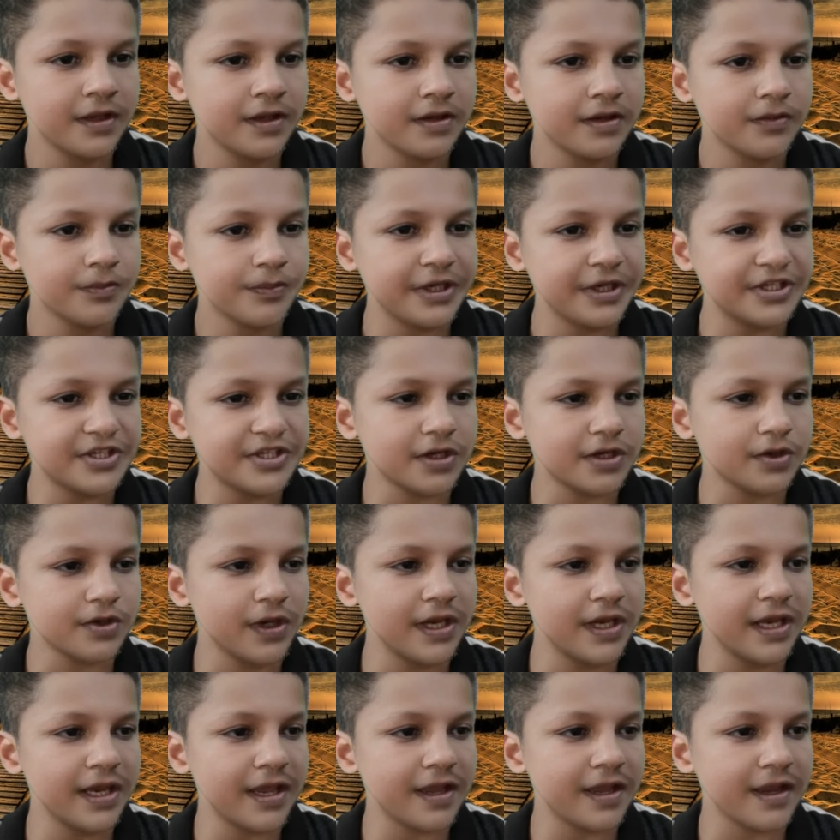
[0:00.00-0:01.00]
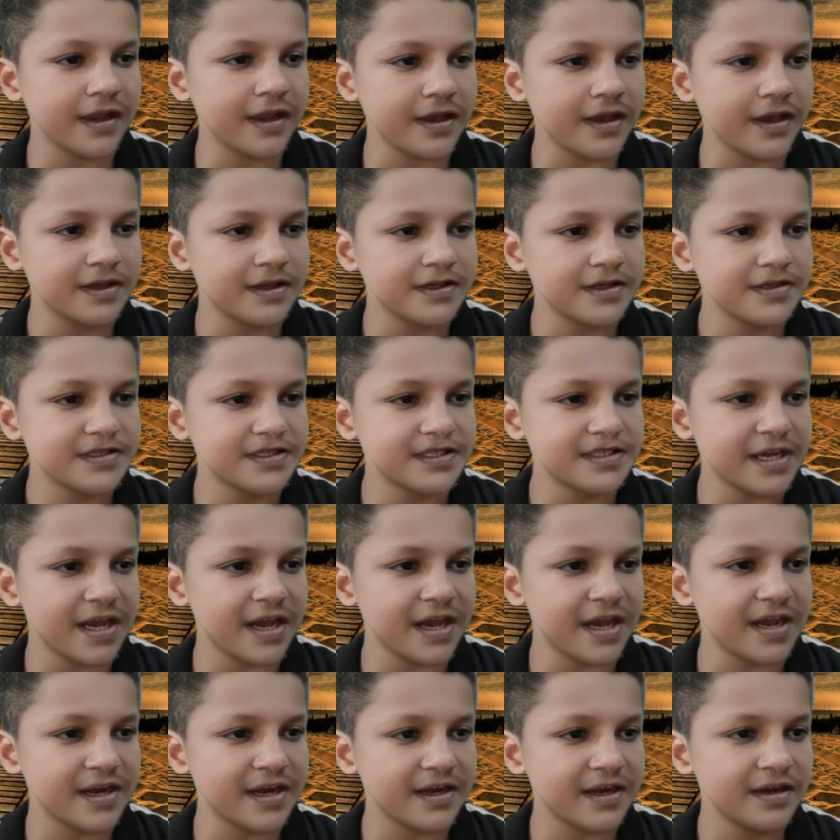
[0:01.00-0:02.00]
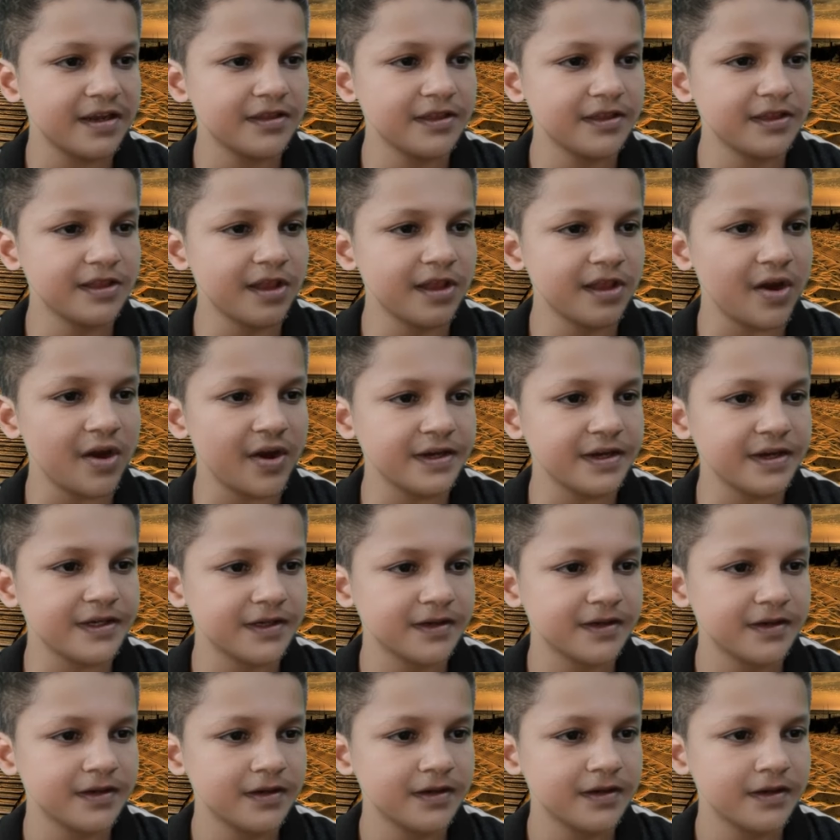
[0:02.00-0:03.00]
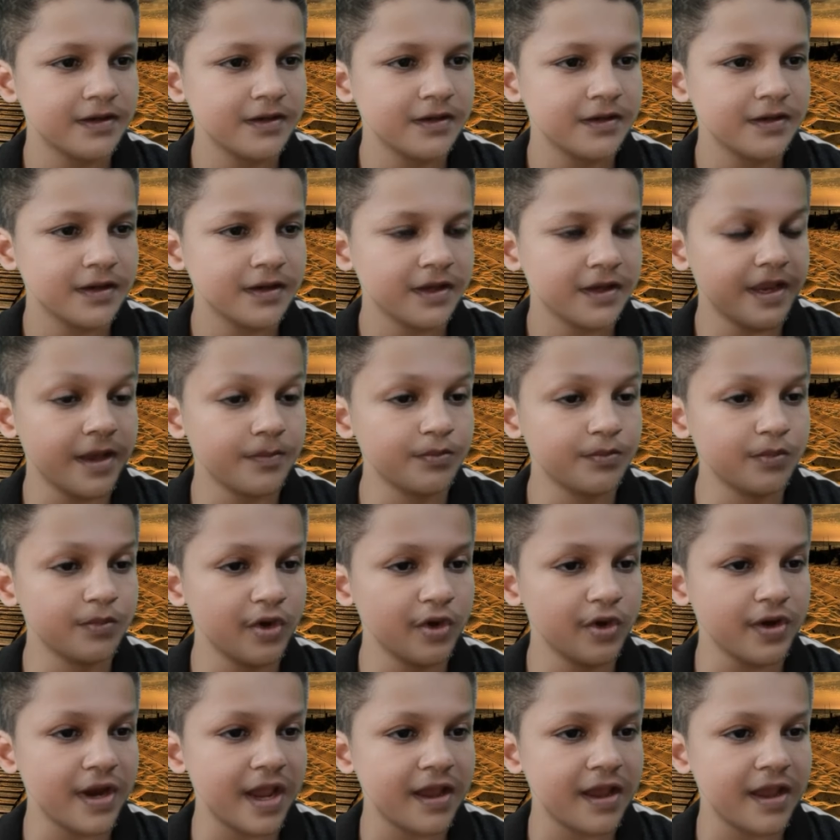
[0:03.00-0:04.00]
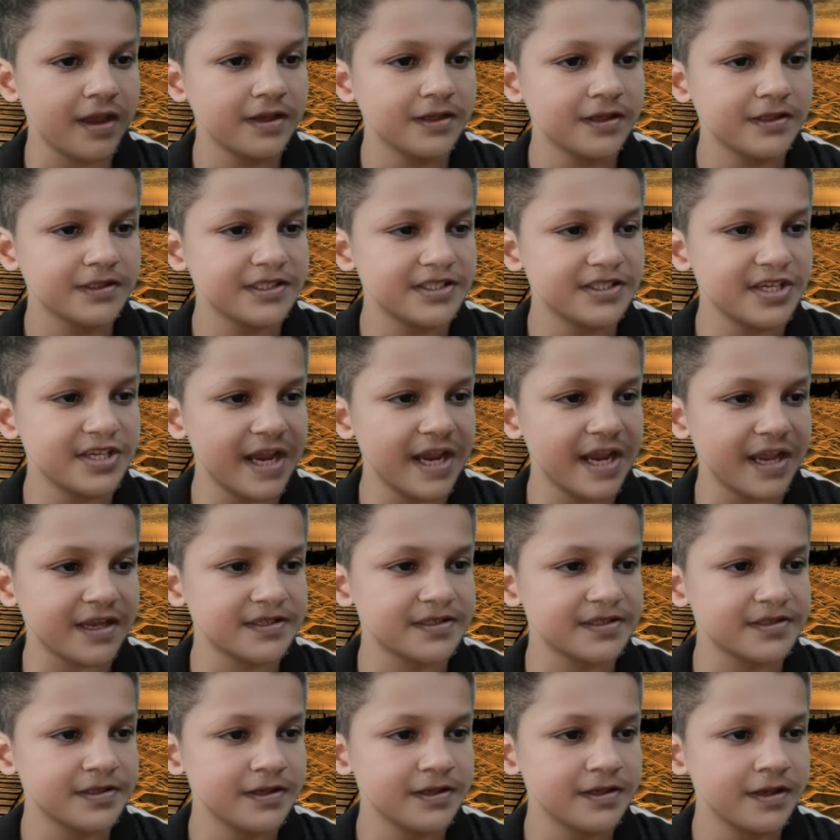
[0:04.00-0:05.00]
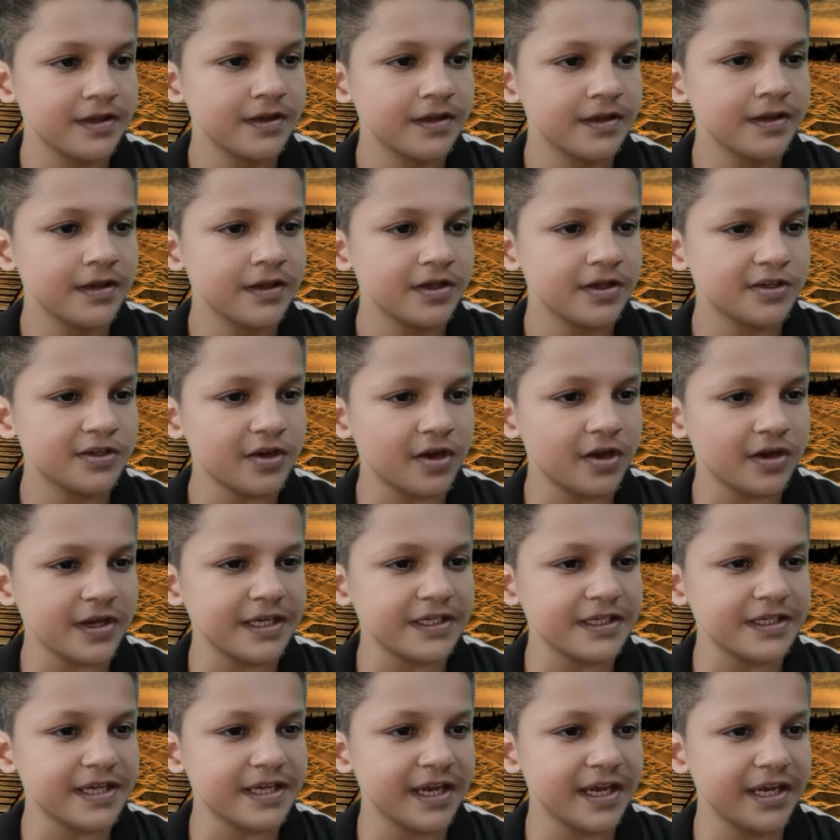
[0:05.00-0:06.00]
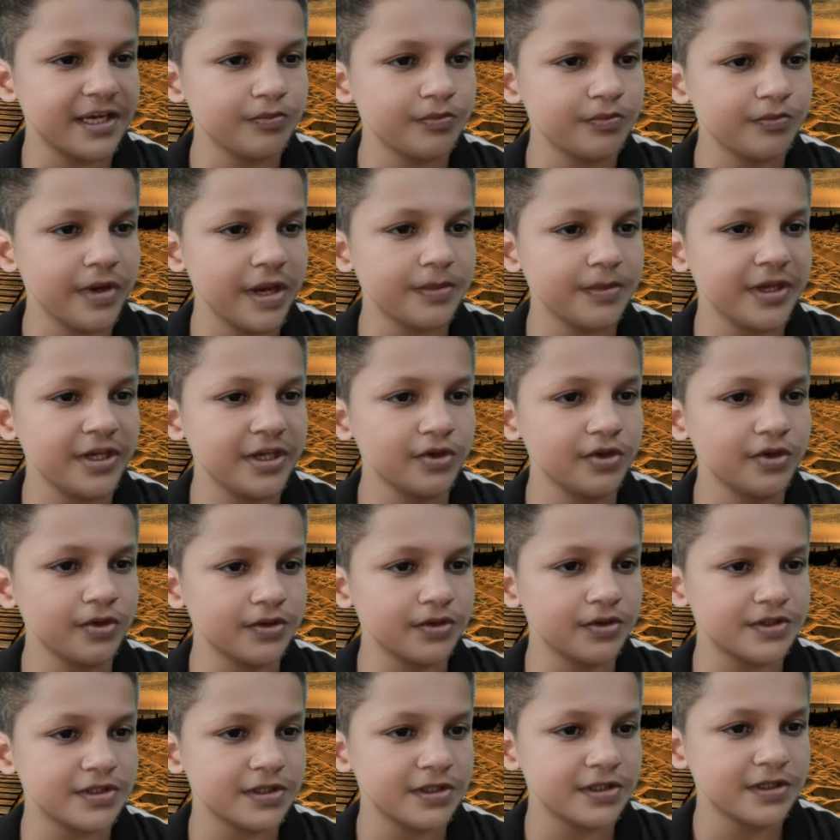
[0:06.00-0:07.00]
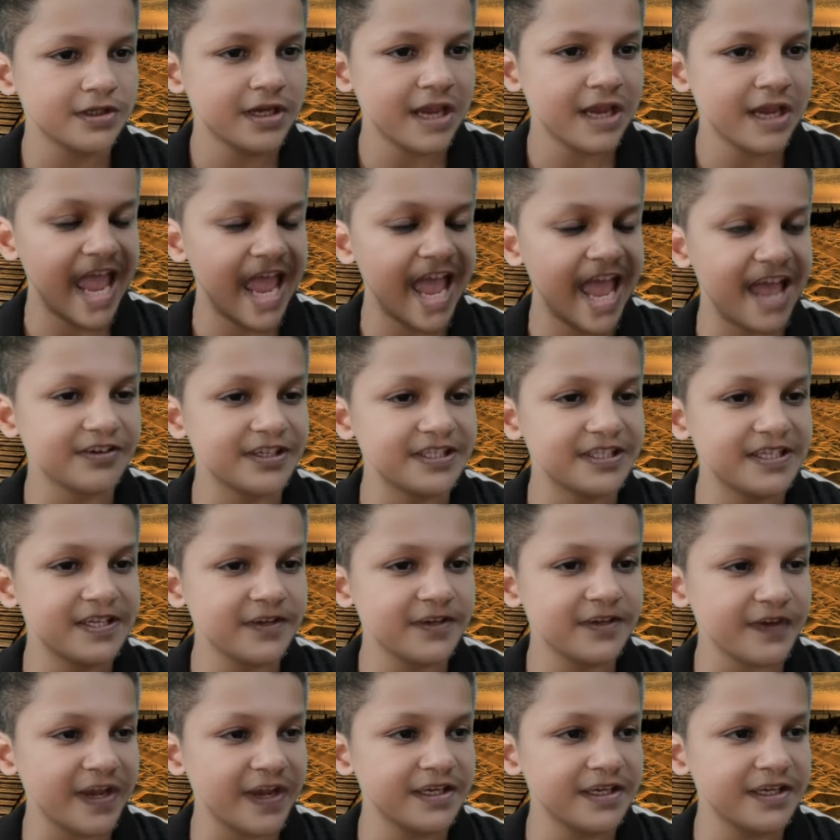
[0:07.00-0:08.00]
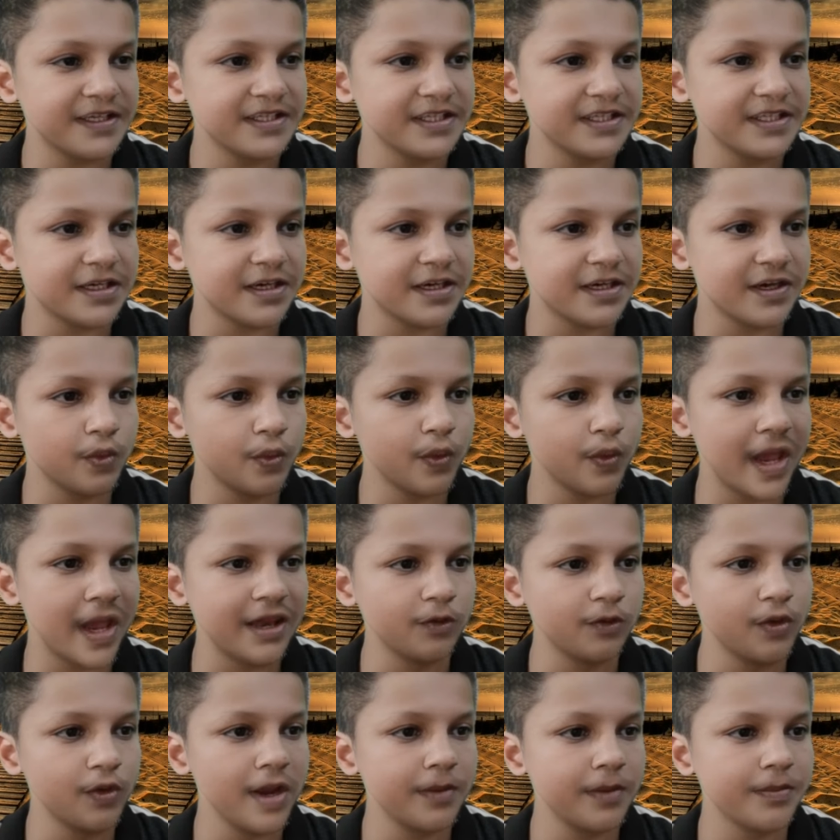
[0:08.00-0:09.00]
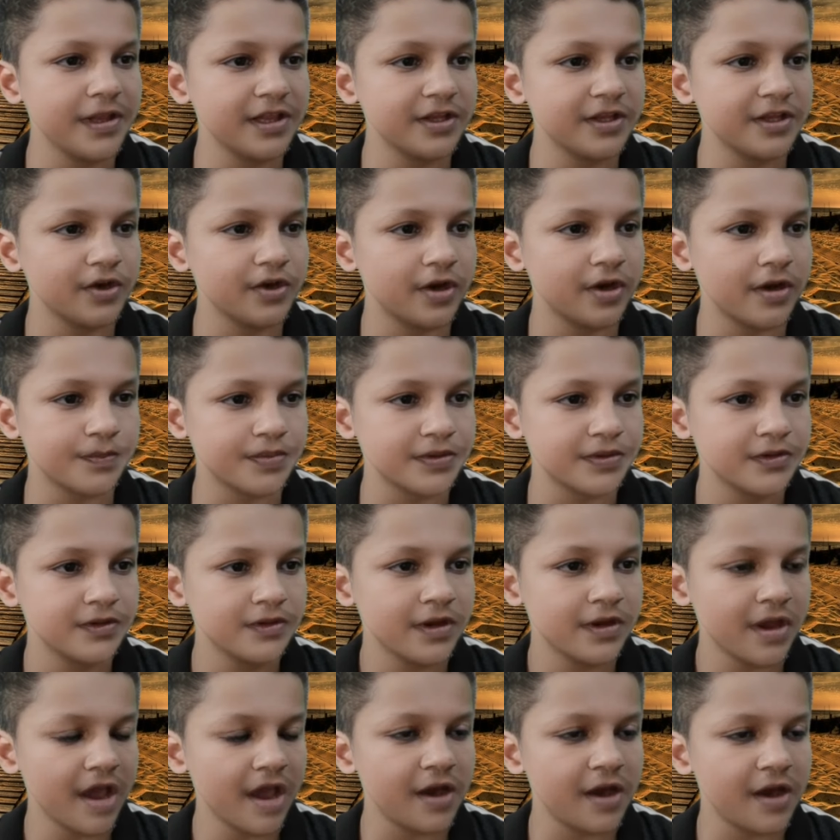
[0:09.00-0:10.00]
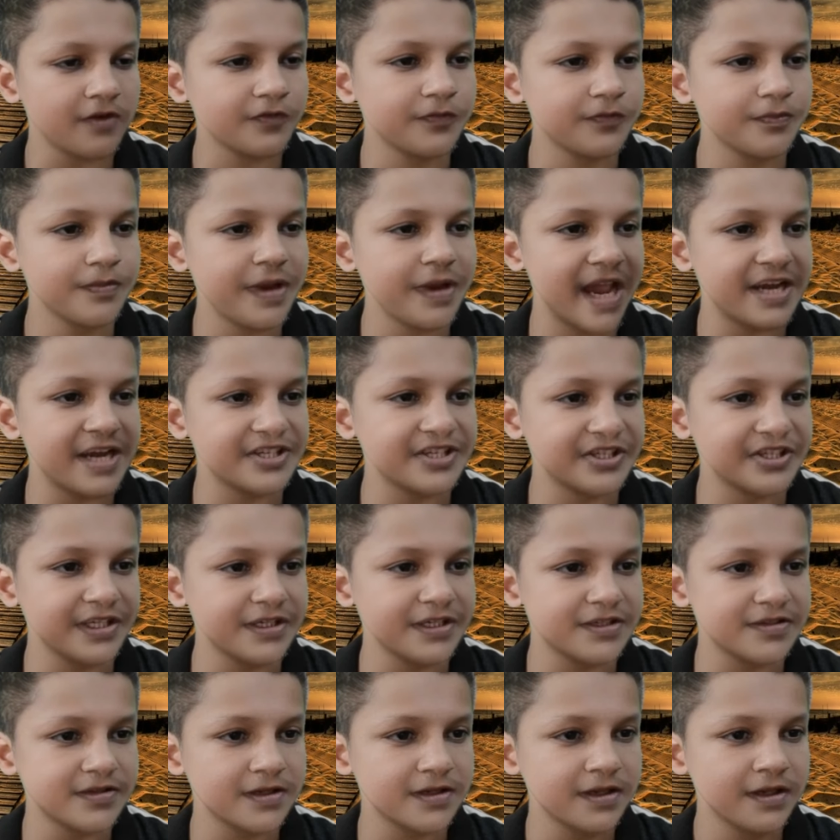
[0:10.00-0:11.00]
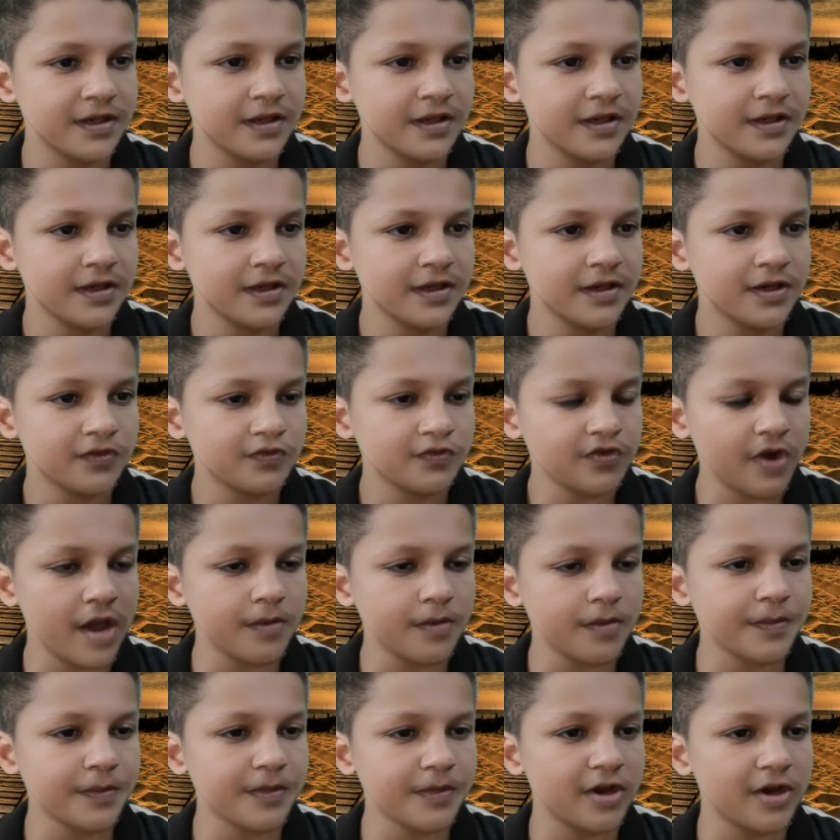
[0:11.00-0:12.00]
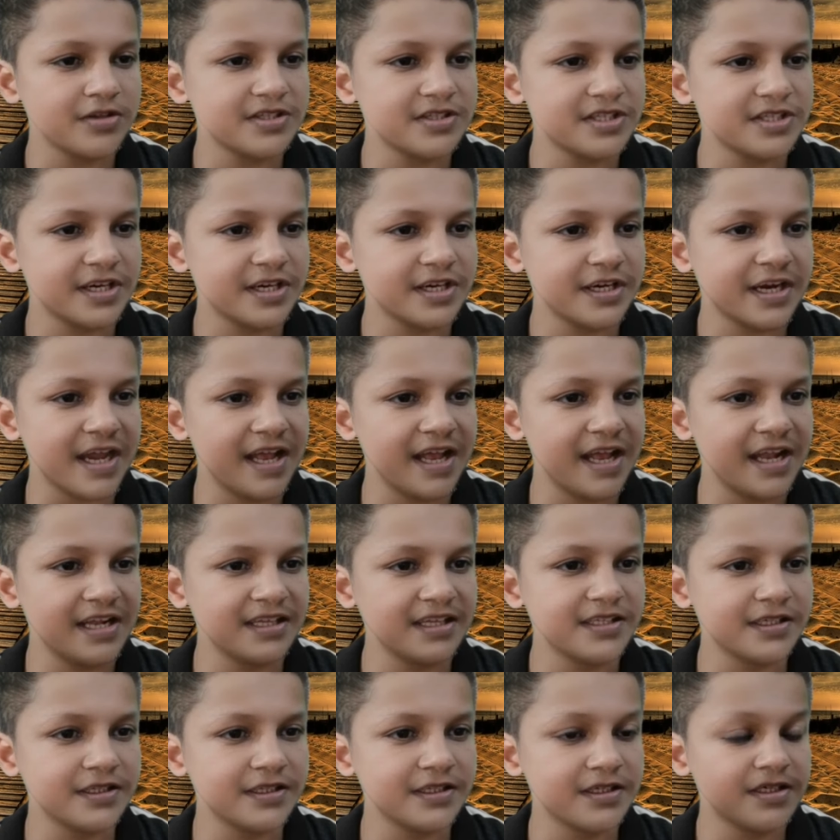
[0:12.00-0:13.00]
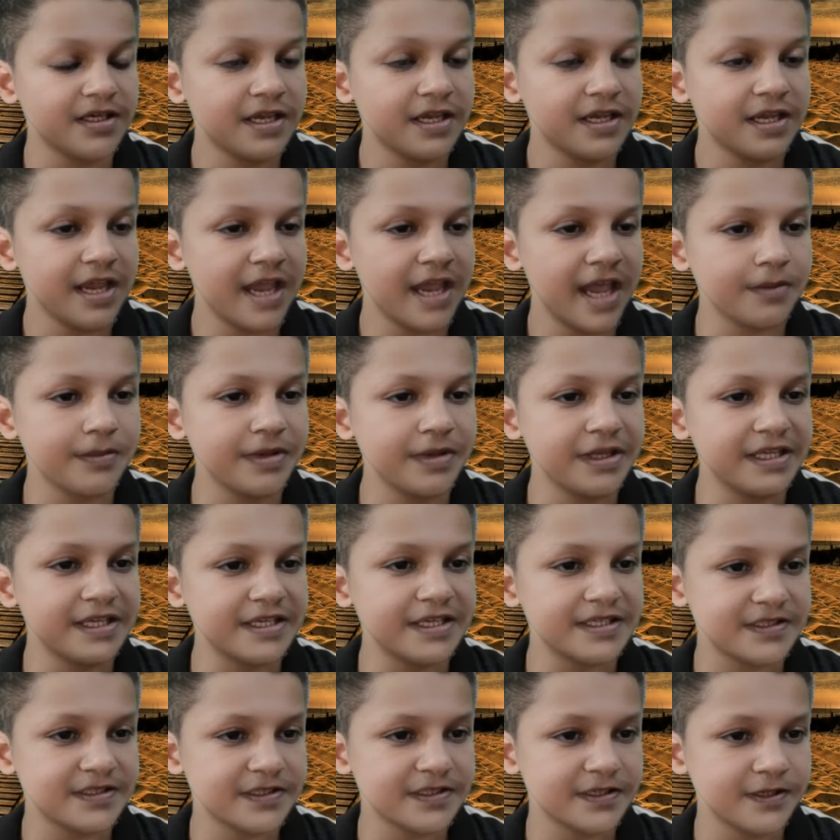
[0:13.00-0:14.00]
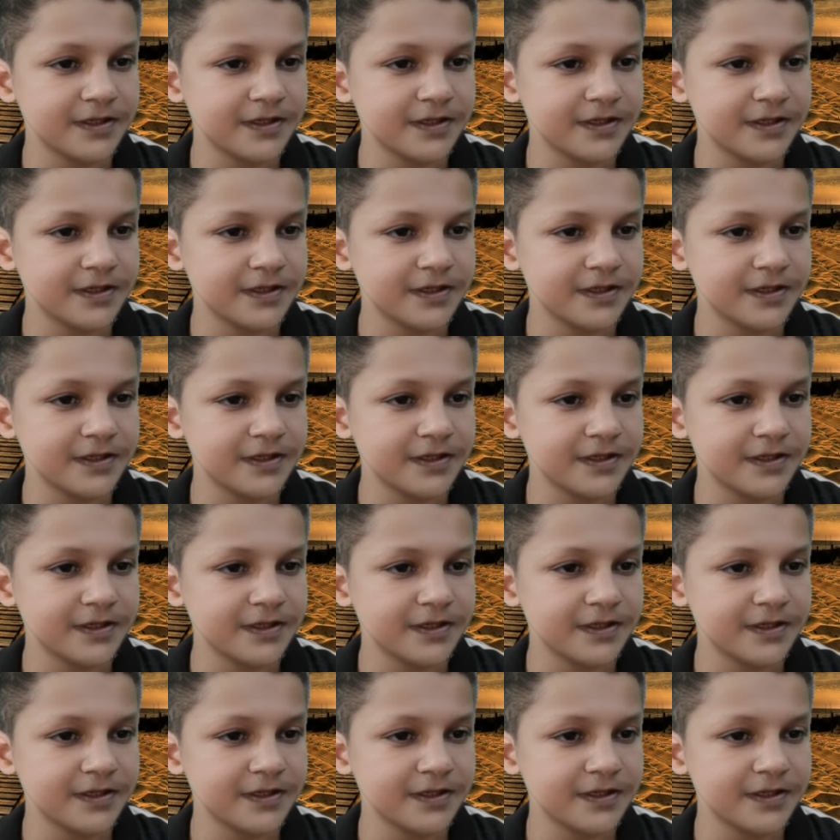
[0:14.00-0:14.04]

Peter Quill aka Star-Lord, Gamora, Drax, Rocket and Baby Groot have a defend a valuable group of batteries from a monster called the Abilisk.